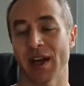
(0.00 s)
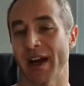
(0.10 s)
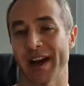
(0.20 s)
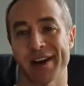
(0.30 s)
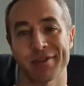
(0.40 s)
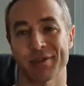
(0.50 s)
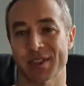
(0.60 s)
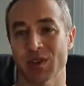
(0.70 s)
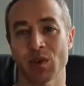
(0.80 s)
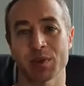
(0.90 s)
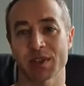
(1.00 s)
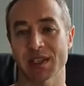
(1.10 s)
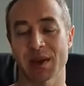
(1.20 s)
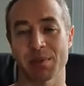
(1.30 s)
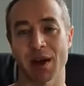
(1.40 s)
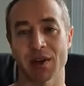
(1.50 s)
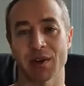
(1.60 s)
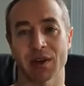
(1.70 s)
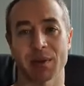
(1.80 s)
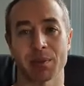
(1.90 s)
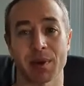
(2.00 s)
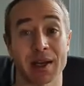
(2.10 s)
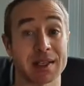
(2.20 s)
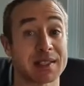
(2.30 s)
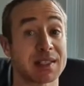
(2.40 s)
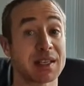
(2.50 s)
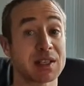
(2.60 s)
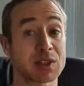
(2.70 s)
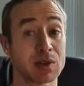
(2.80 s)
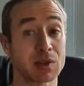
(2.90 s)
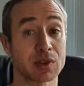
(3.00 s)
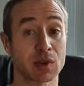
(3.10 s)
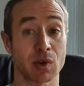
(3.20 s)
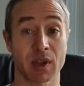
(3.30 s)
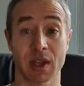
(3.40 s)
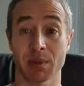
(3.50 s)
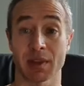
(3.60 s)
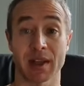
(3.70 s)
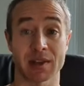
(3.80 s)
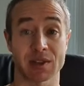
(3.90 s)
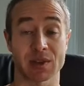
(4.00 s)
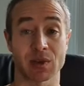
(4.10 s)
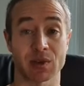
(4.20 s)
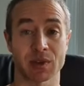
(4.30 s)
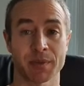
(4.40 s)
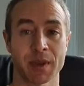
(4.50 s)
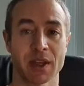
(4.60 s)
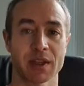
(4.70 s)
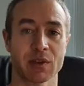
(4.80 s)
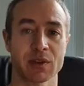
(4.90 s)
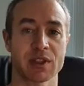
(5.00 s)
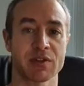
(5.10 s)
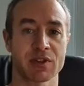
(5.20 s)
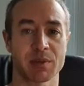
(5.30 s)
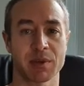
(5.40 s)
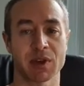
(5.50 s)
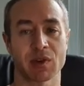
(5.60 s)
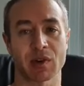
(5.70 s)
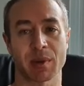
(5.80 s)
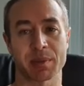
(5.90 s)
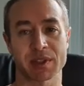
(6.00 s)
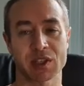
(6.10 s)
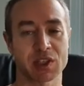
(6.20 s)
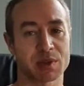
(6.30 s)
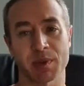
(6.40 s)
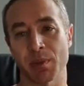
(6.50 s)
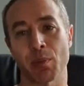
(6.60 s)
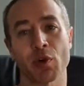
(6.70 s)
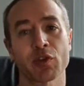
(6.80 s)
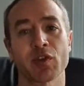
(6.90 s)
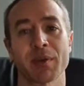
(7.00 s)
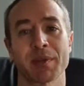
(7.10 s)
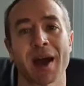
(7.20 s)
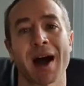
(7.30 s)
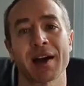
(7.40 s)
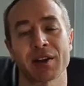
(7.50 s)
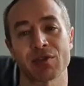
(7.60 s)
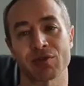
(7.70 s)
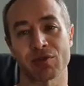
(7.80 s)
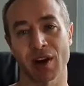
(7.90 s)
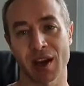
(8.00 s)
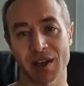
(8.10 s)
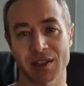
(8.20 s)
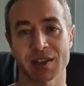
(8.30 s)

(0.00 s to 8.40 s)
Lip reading: For almost same money, you can buy sea salt or Himalayan salt. They've got different mineral compositions, but both of them, they are great.